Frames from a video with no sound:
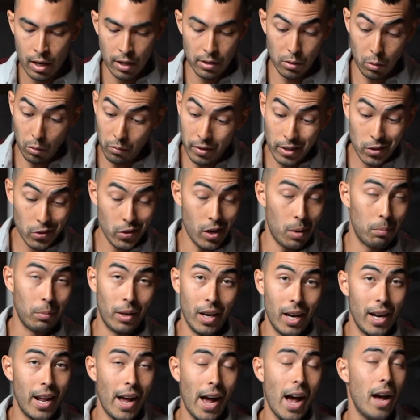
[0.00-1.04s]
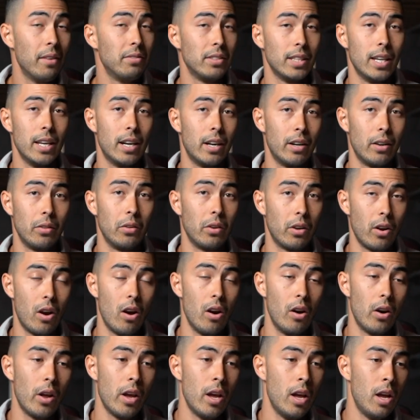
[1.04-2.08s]
So eventually I'm gonna have to get another
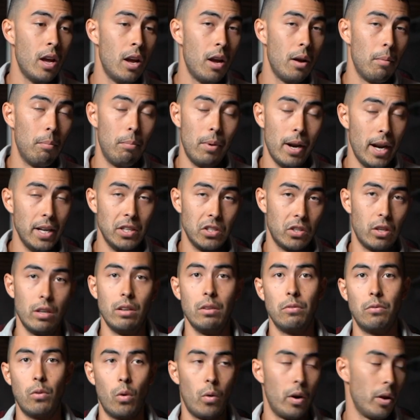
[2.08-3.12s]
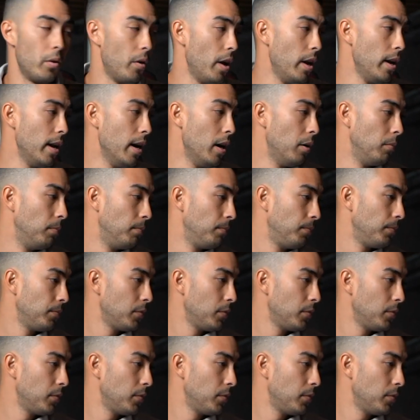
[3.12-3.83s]
card, but I just couldn't afford it right now.